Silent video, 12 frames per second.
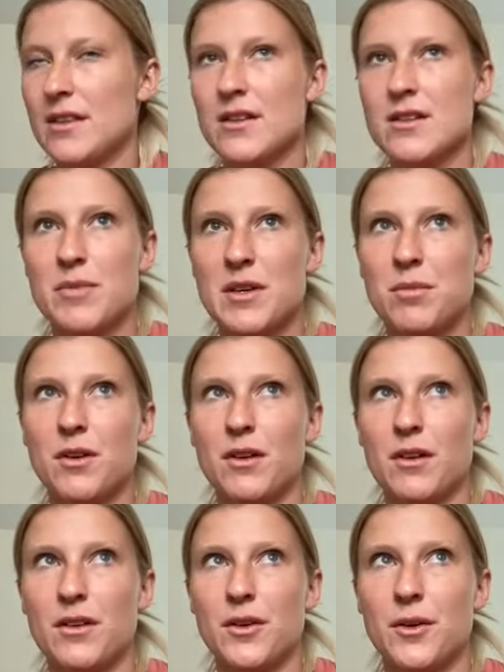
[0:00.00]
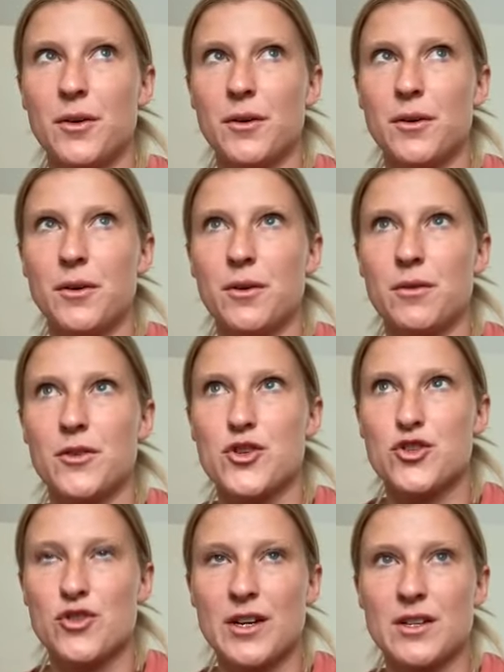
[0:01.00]
think there's people who
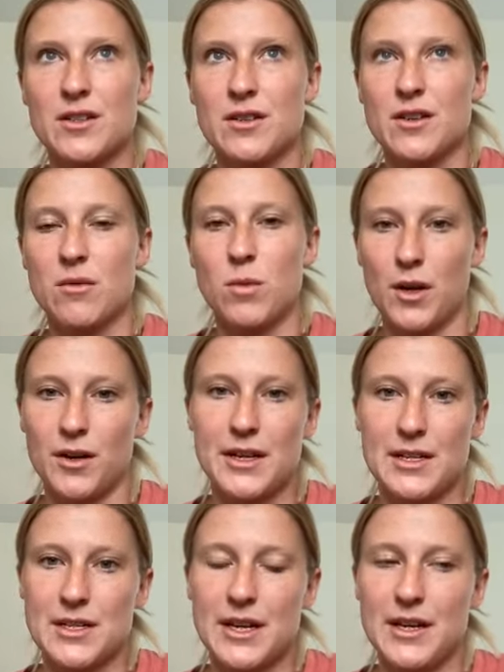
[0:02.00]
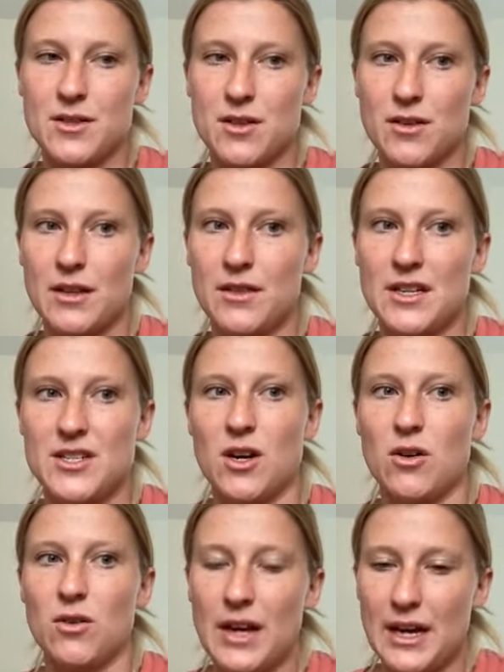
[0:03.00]
restrict their water intake so that they
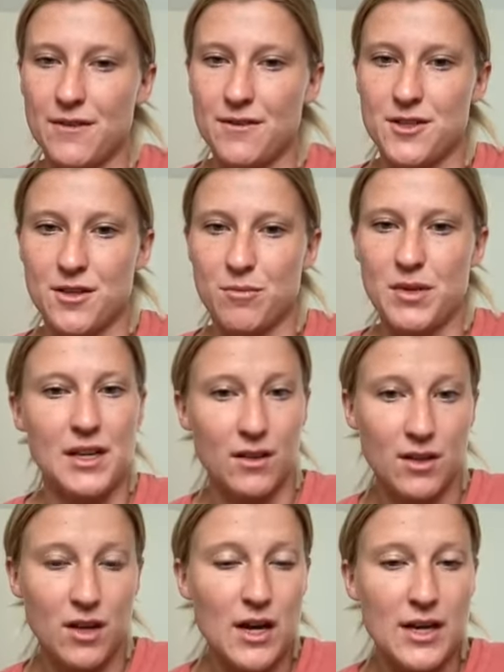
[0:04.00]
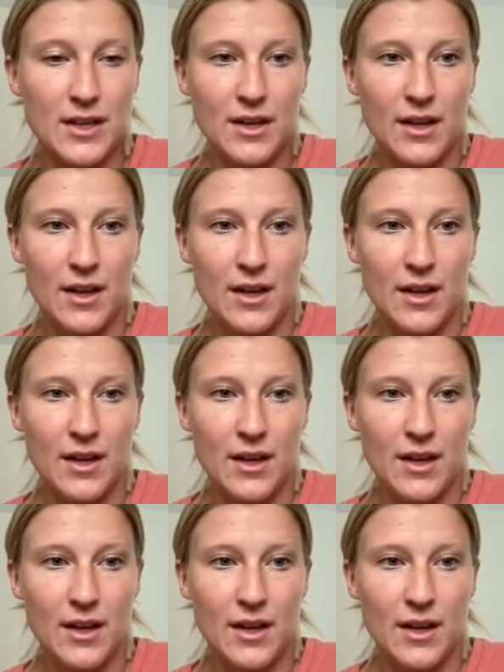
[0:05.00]
don't have to pee a lot.